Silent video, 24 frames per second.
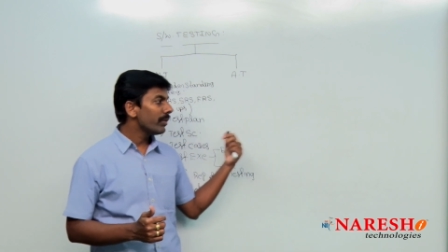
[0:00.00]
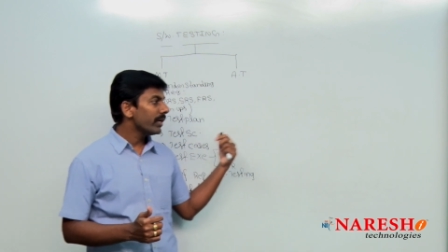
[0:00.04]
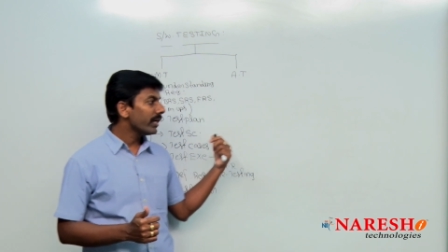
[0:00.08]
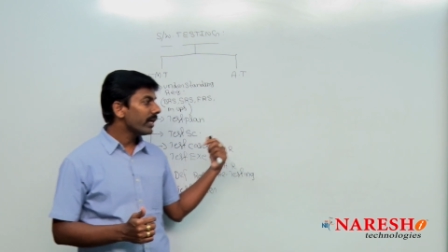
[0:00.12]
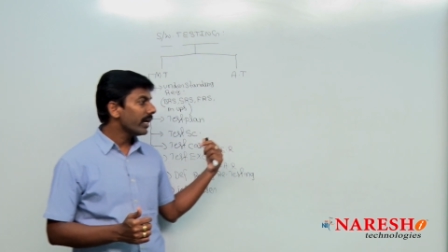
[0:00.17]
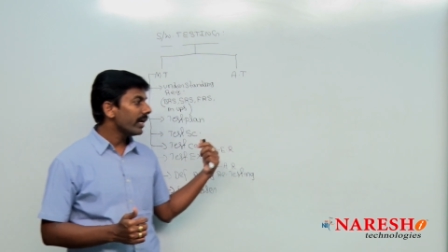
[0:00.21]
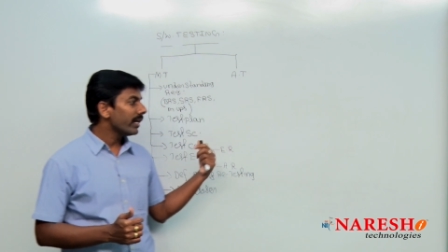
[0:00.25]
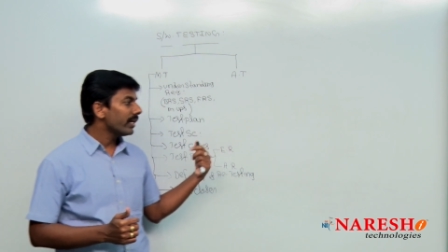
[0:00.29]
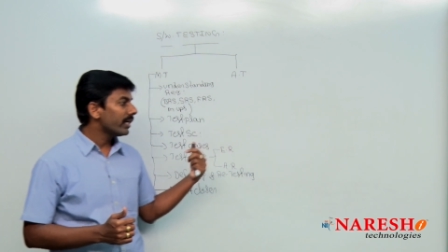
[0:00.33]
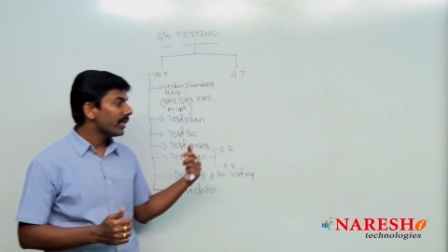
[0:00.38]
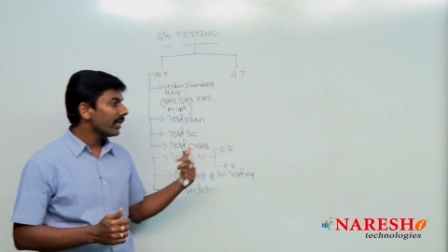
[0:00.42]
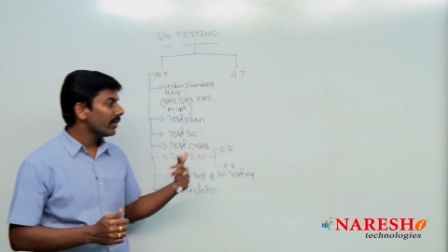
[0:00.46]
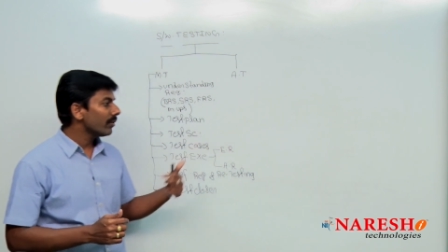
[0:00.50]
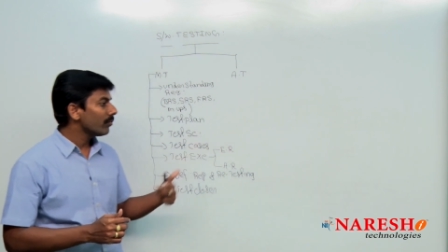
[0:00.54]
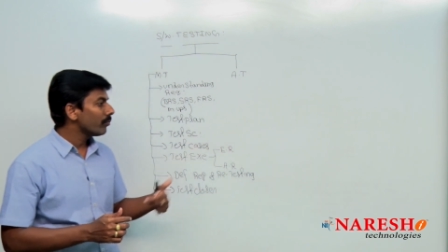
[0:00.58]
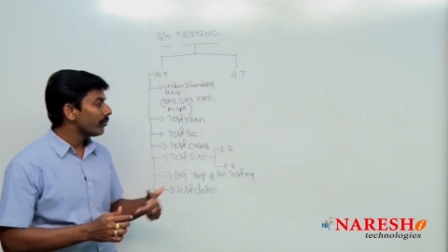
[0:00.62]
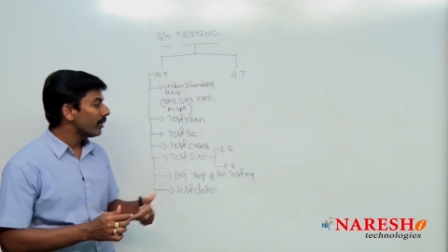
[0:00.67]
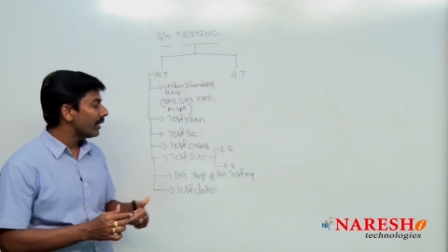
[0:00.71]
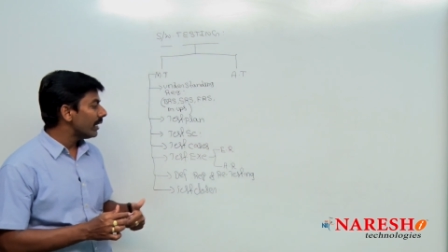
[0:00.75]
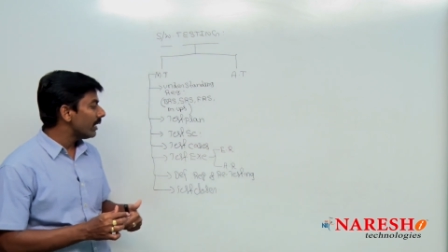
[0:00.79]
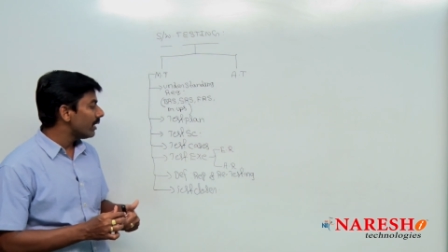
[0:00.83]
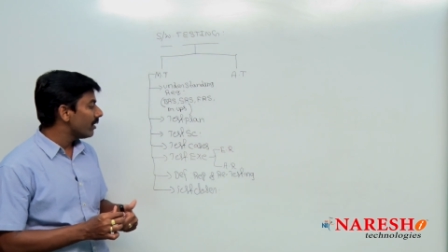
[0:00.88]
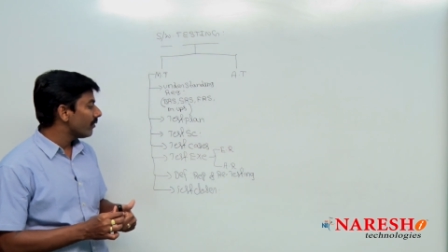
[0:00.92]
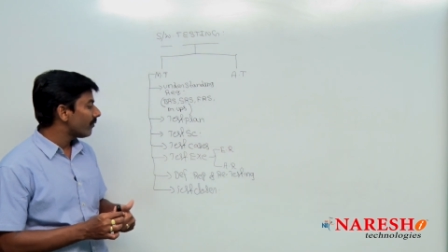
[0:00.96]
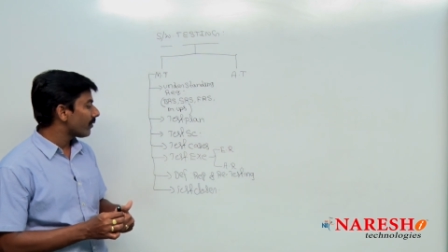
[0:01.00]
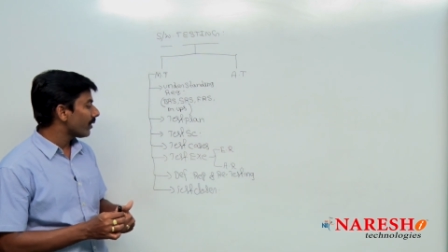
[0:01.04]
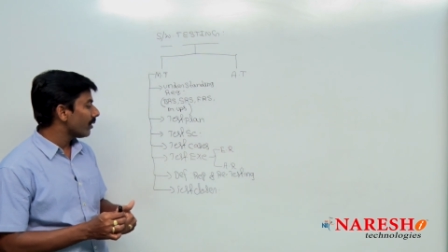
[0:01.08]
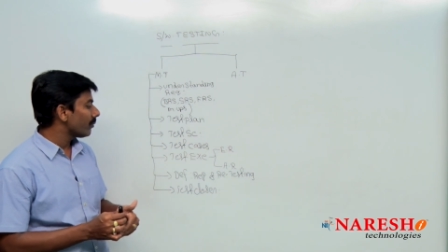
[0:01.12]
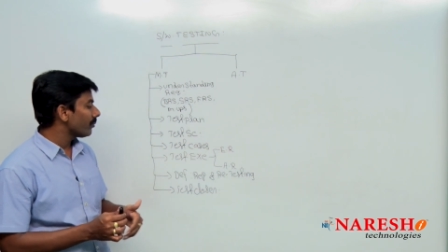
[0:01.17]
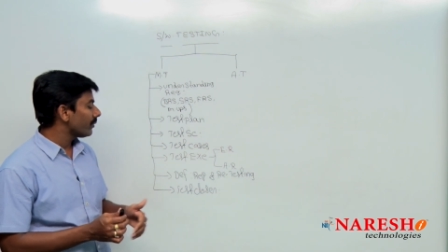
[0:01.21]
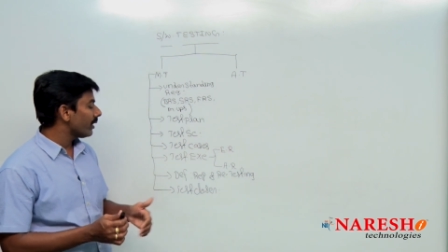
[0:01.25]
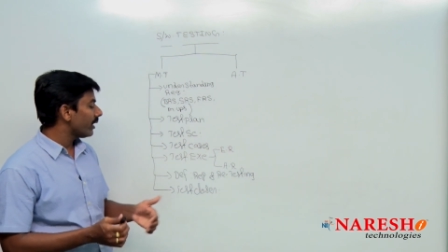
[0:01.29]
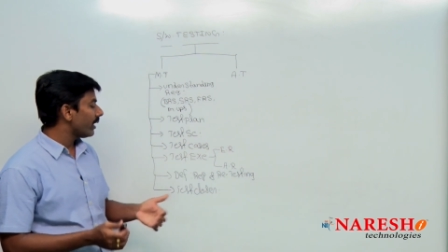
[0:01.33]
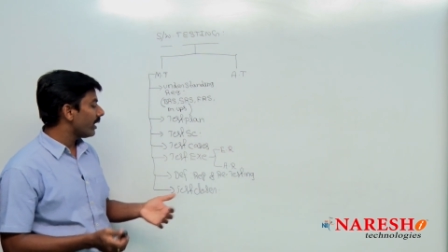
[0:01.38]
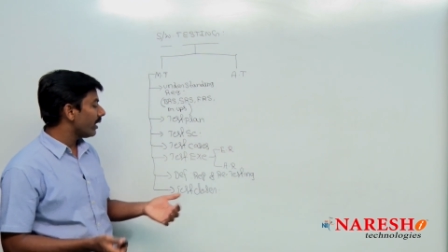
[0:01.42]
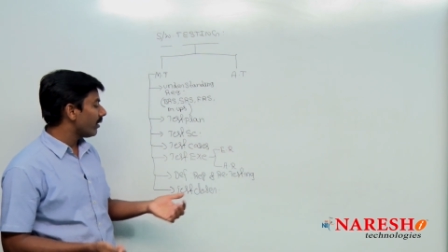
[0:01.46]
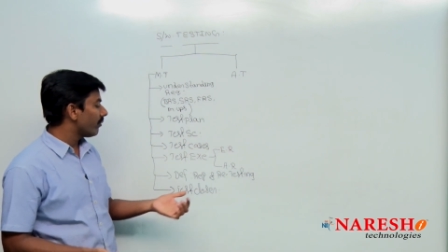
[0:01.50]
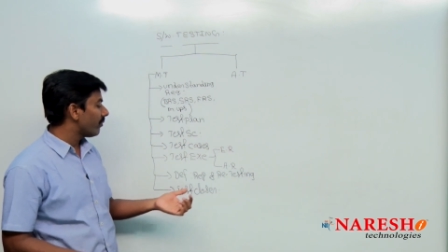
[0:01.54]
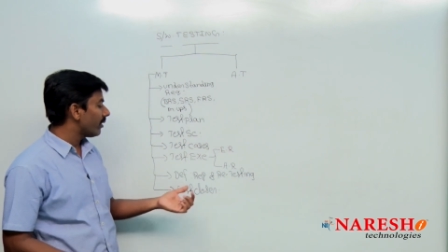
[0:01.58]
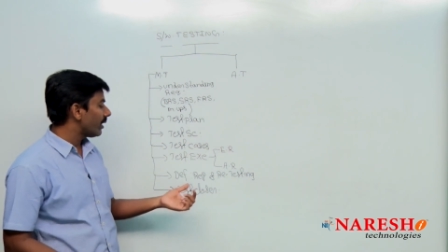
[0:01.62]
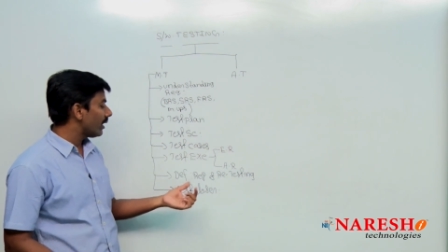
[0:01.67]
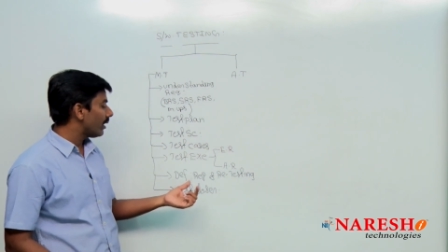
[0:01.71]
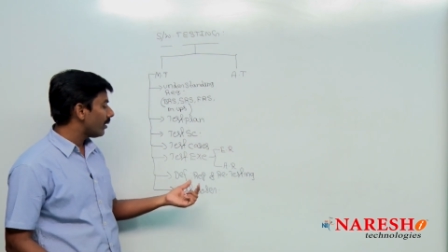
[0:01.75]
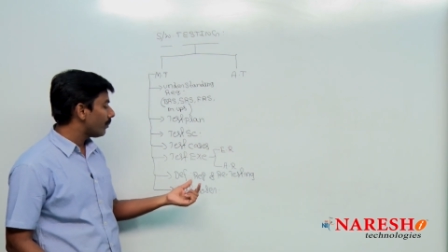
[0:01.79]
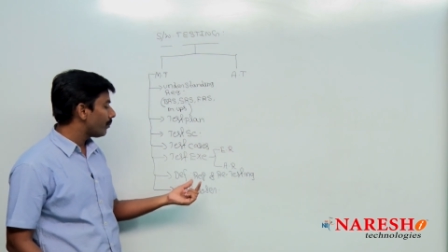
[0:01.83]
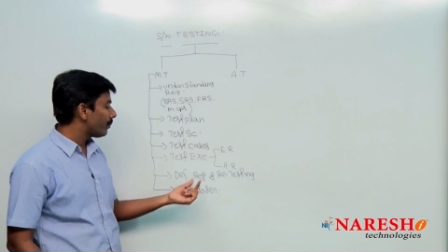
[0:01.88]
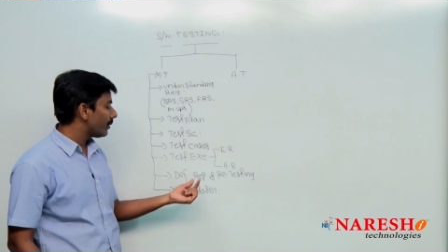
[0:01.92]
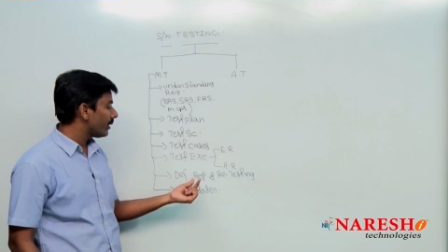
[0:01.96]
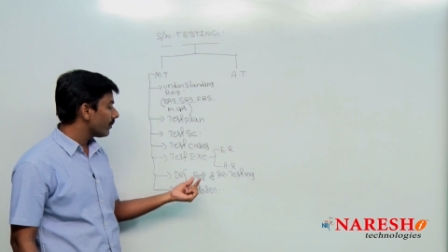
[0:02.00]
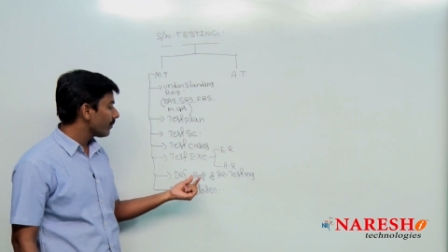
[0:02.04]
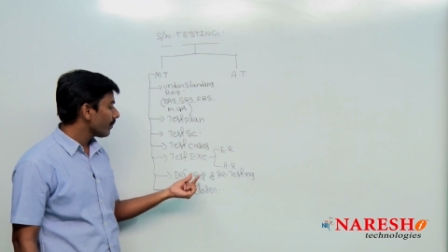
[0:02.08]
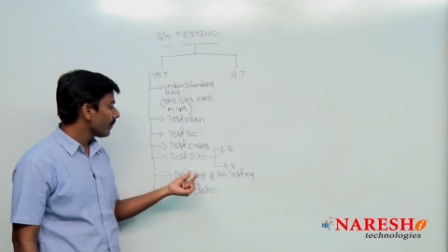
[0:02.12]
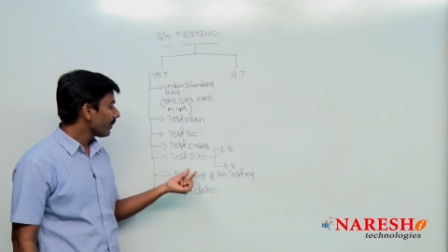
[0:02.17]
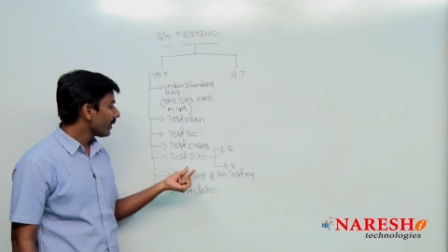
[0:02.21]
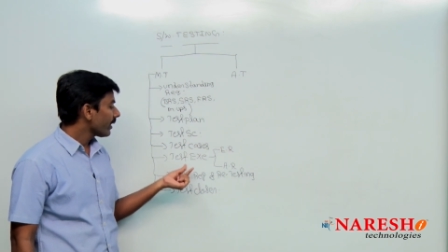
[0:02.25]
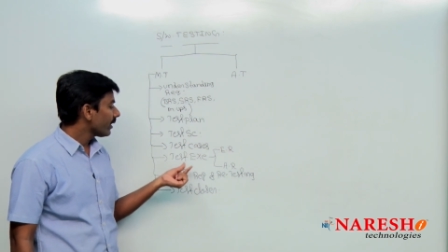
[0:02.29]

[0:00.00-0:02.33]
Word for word: be getting build from the developer